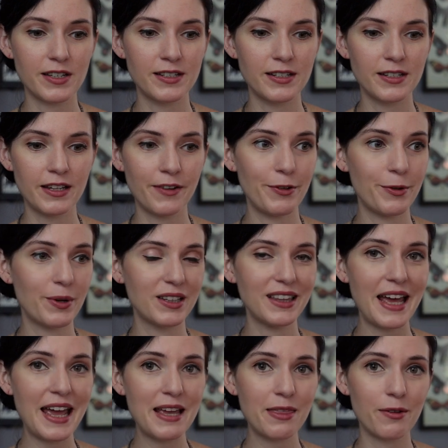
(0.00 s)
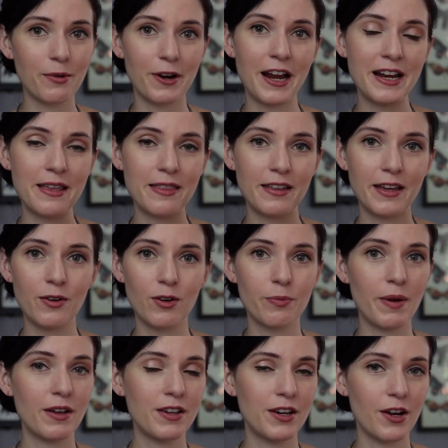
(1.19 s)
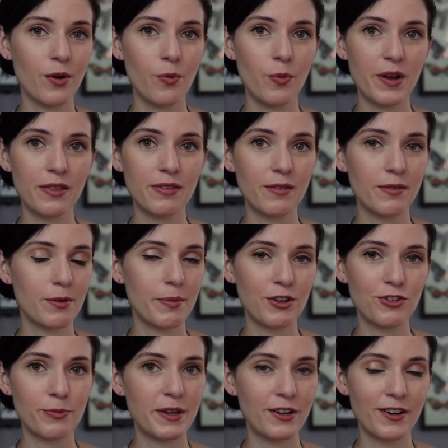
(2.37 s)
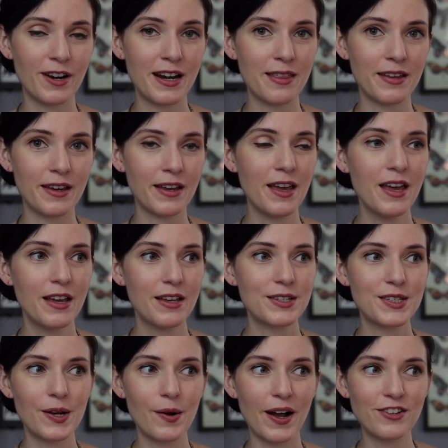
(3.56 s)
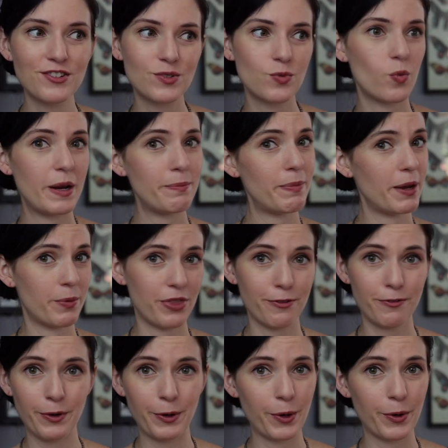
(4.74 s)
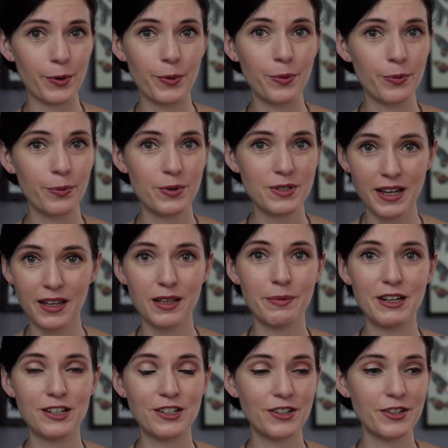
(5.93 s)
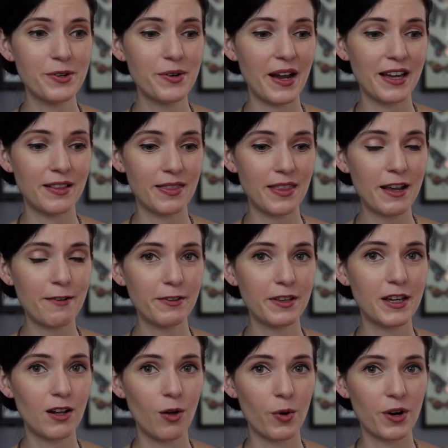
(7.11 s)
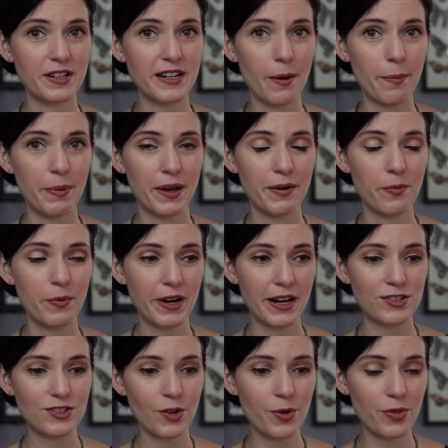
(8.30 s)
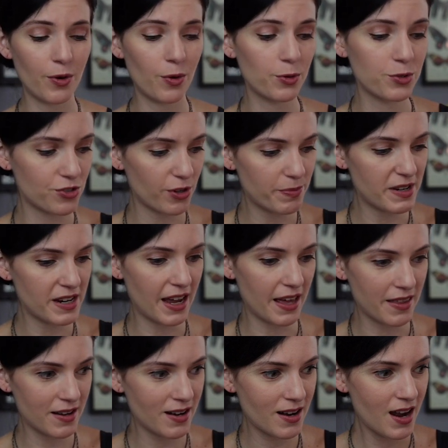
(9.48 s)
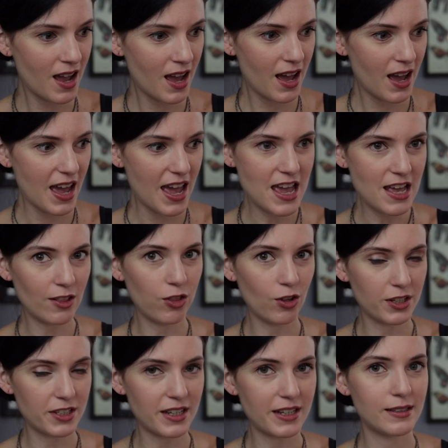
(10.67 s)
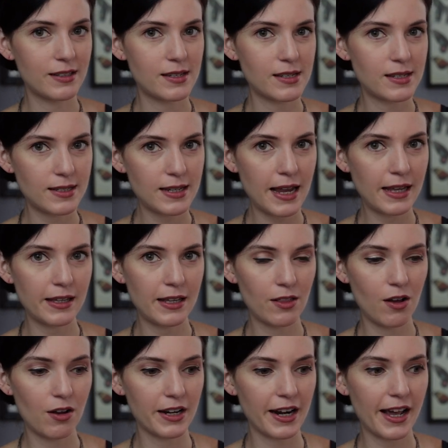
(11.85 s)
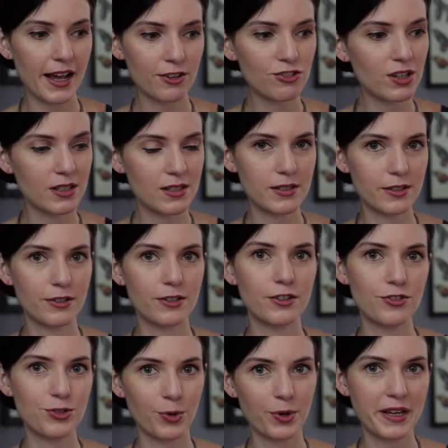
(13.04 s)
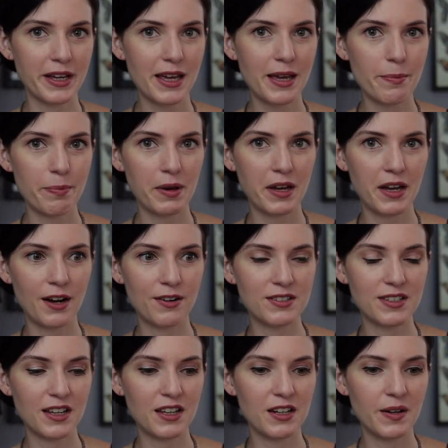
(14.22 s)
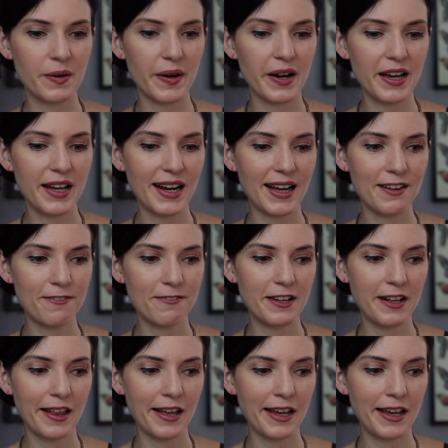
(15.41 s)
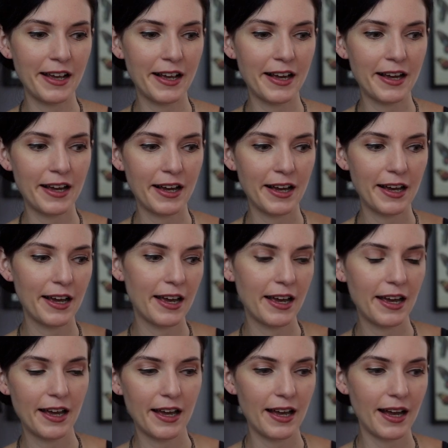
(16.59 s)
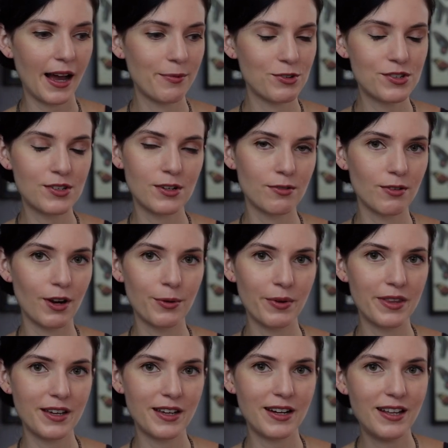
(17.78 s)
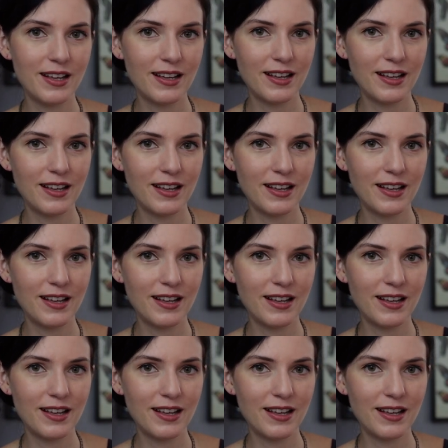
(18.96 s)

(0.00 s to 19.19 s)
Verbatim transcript: It didn't give you a length or anything, or you know, width or measurement or anything. So I just went by what the photo was telling me to do, and thankfully it all worked out. But when I sewed the whole strip together, it looked insanely long, and I actually considered shortening it, but I was like, you know what? I feel like I'm just gonna run with it.